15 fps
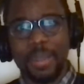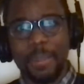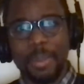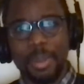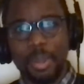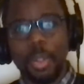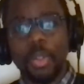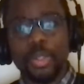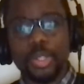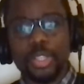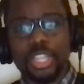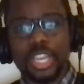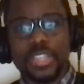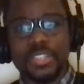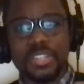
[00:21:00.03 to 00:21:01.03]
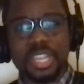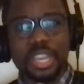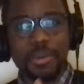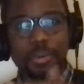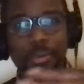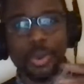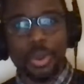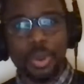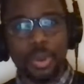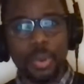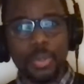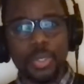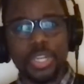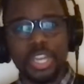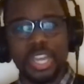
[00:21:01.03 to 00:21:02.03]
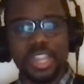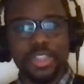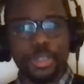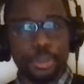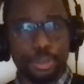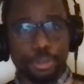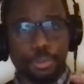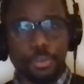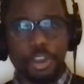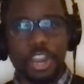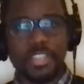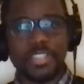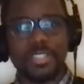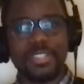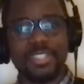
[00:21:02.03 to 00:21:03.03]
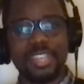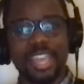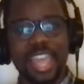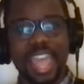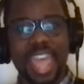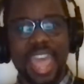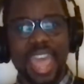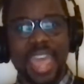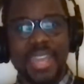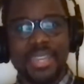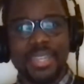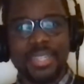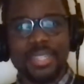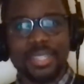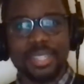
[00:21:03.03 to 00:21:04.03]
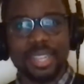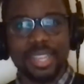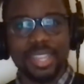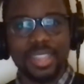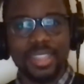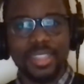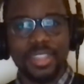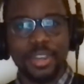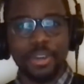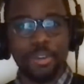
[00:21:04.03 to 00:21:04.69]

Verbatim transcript: but it also doesn't erode the trust and the